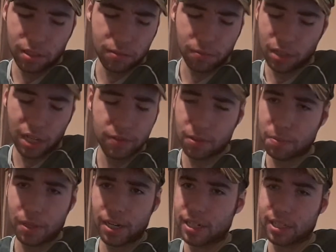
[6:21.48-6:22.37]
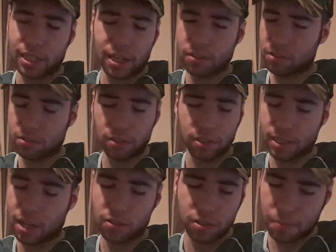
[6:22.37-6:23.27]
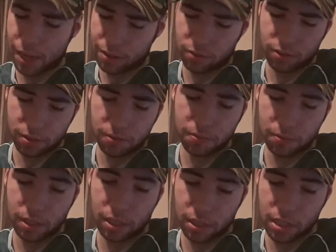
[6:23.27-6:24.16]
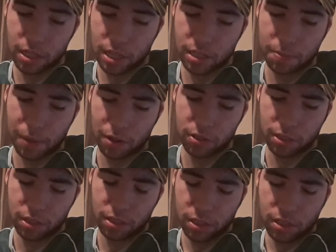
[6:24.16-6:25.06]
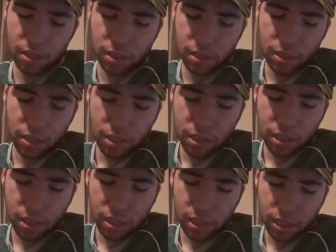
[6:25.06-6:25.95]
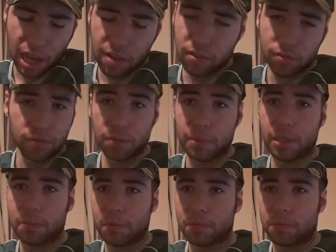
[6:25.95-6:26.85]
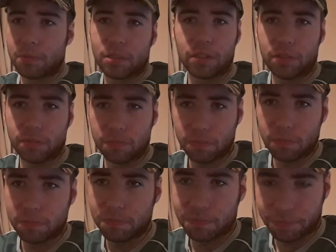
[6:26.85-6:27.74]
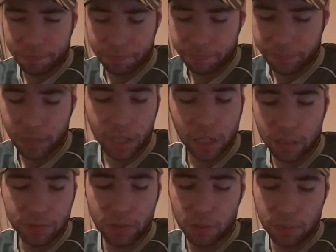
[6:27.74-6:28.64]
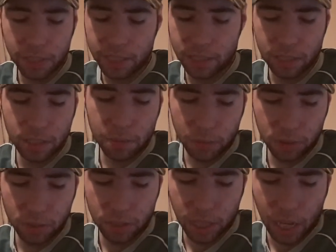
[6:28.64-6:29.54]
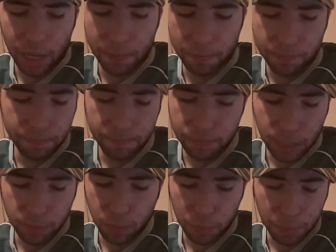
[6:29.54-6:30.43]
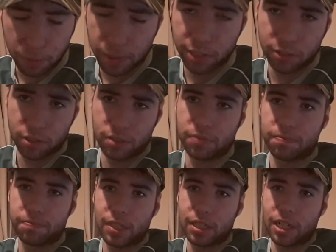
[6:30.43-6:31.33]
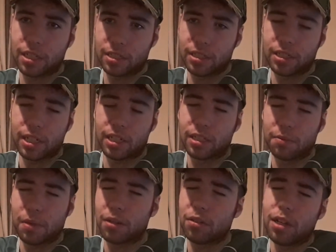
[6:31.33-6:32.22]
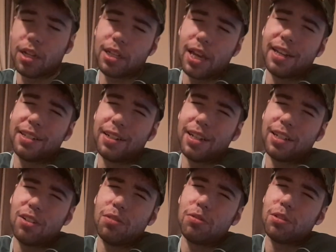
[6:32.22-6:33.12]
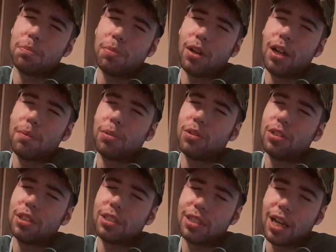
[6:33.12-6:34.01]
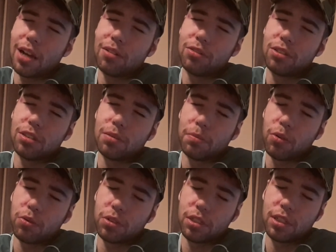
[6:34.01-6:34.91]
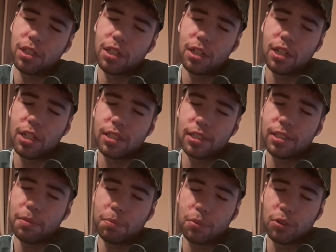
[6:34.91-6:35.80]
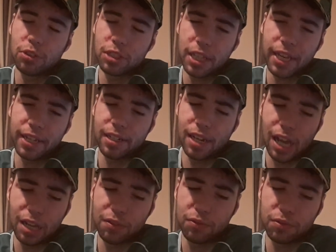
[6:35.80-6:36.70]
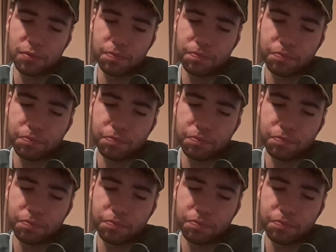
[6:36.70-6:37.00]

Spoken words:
whatever about anything else, nothing else matters. It's about caring for people that in a few weeks, in a month's time, they will be with us. And that's the thing about it. Again, it boils down to the most simplest thing in life.